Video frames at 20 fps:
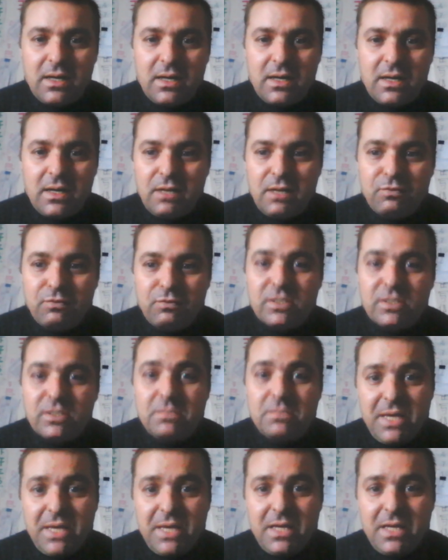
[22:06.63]
If was
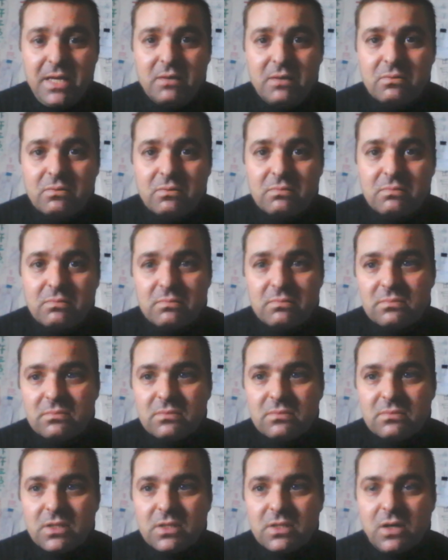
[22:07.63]
me,
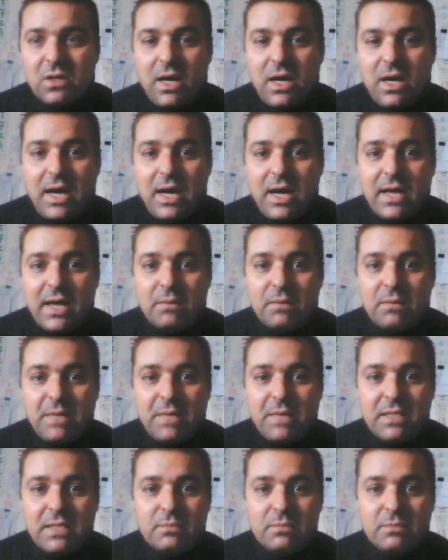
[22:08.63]
I
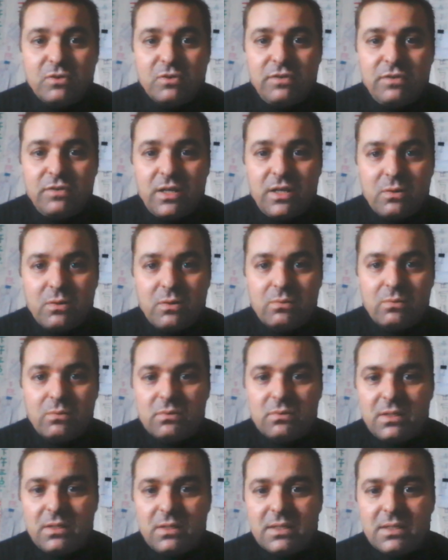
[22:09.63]
made the movie
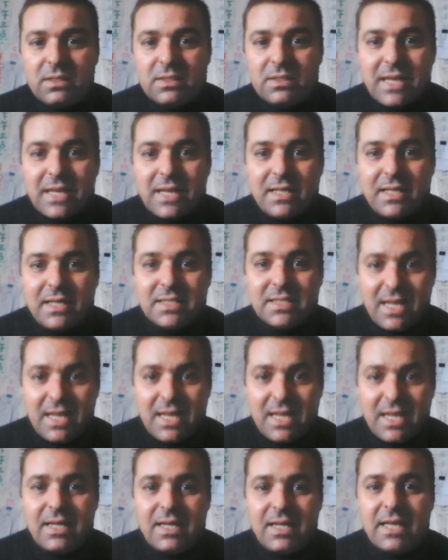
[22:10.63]
like
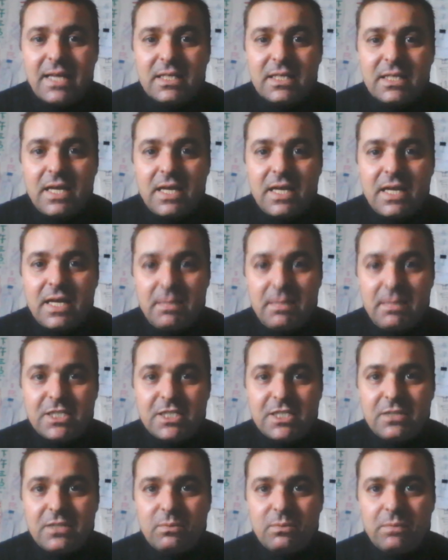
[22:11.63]
exactly like
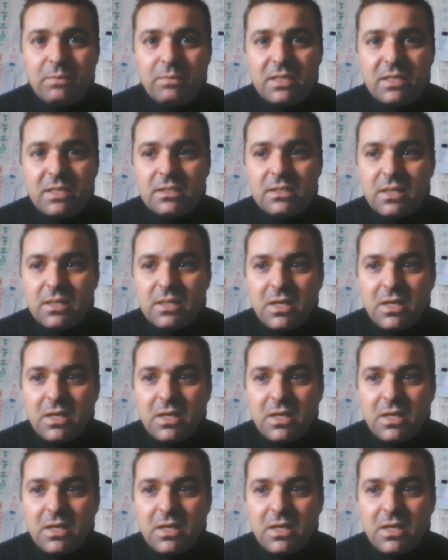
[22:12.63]
animation, but